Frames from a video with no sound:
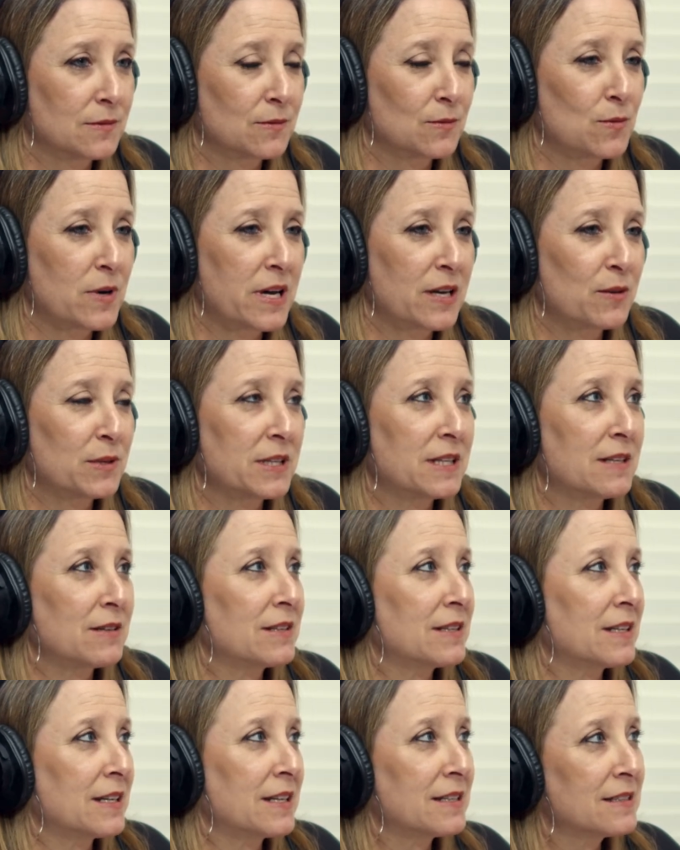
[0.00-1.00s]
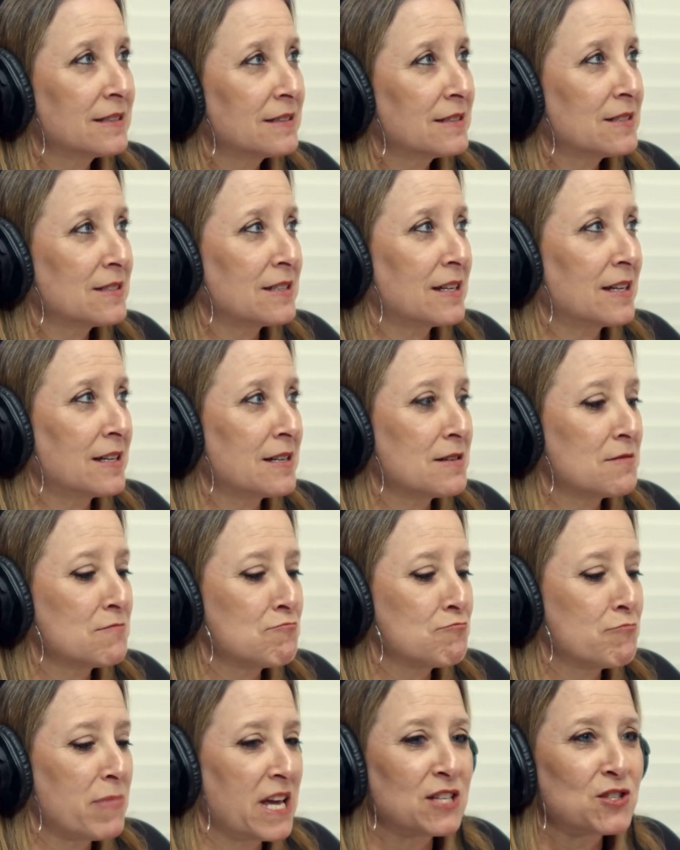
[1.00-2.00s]
Why do we think that is?
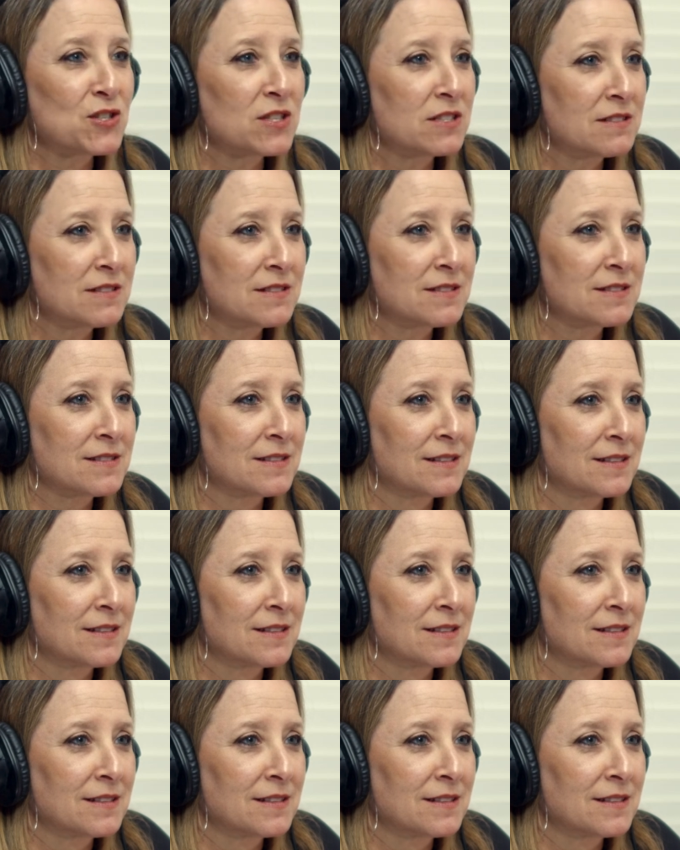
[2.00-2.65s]
Patience?